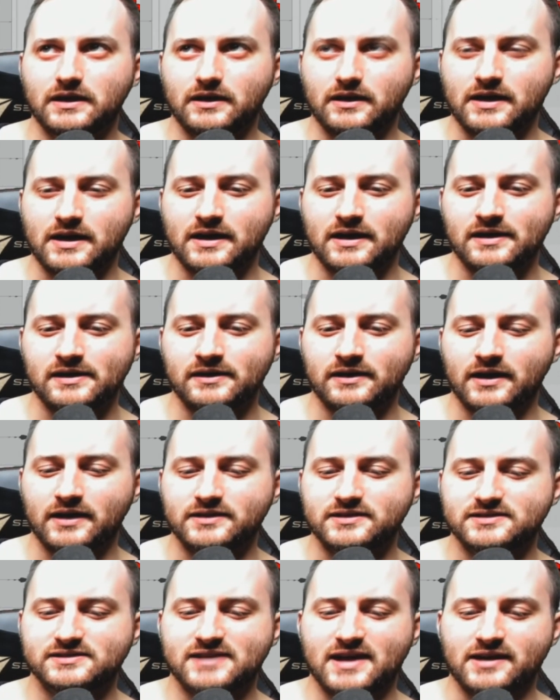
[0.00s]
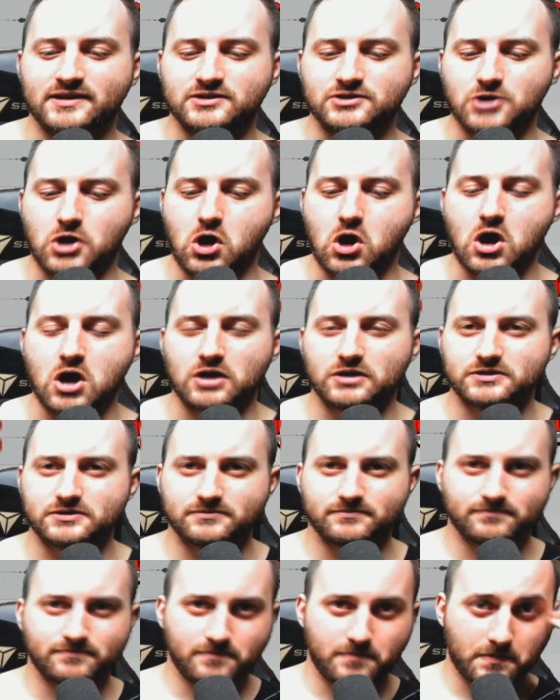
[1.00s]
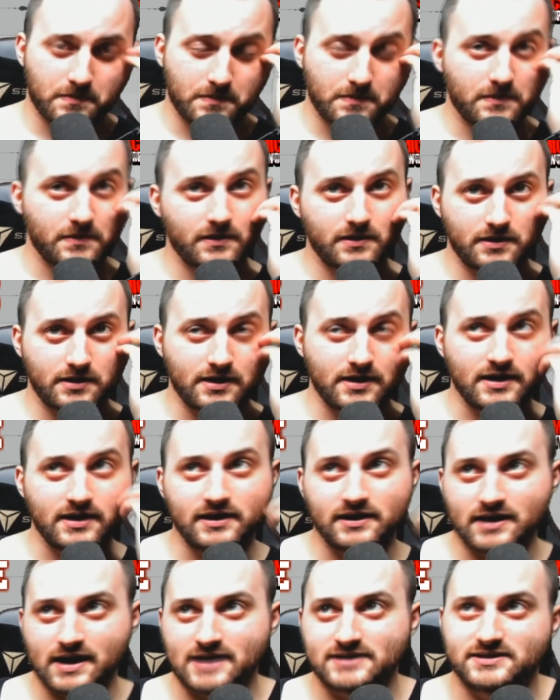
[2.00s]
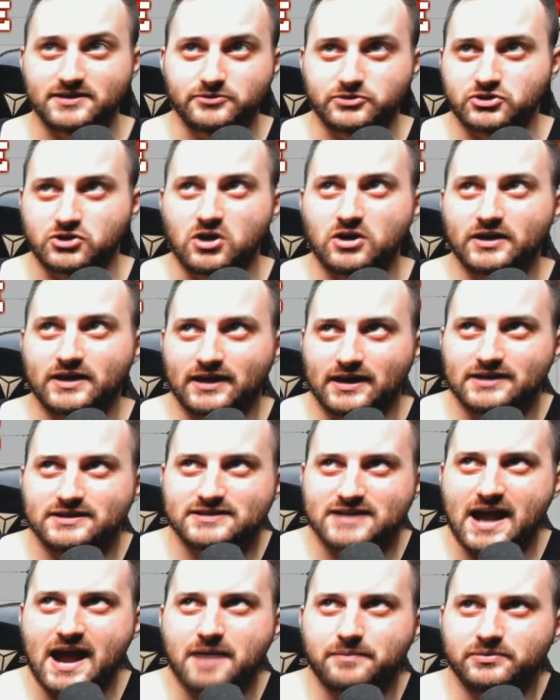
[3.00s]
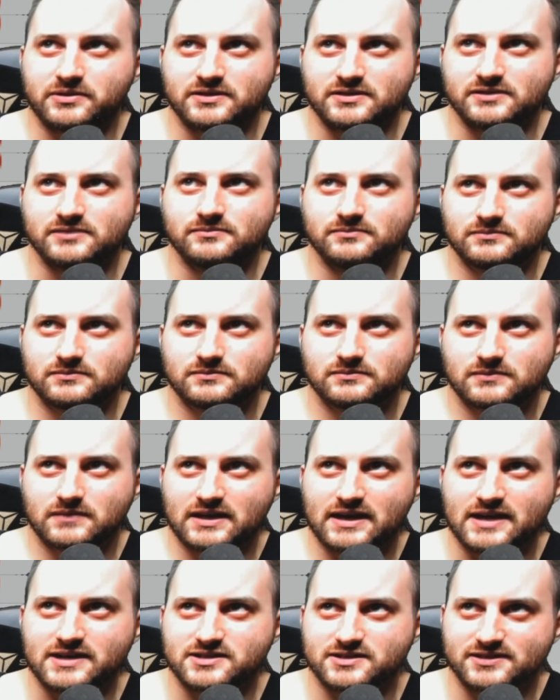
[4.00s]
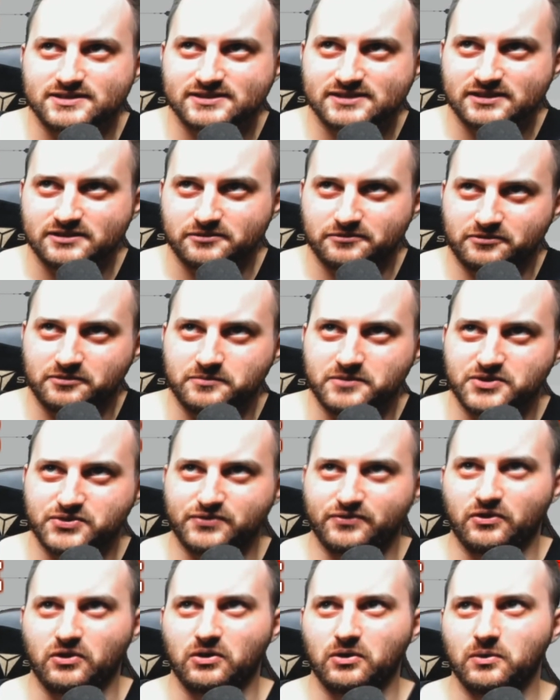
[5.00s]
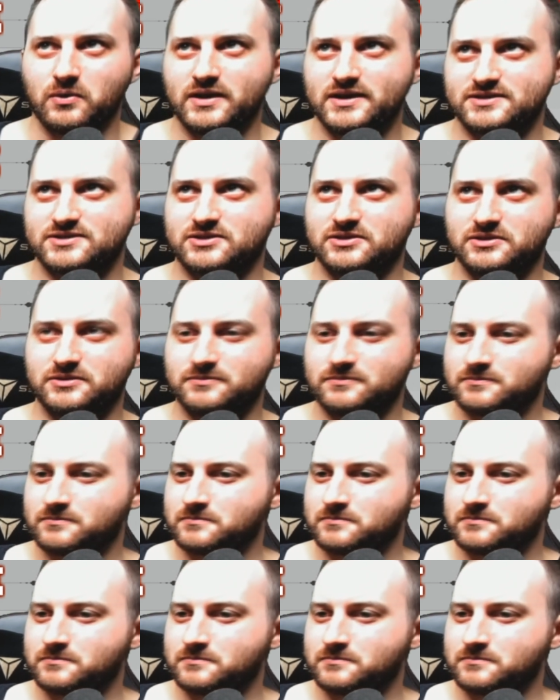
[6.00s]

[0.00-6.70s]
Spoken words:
and I just sat and talked. And as I was talking, I just happened to catch the scent from this far away. So,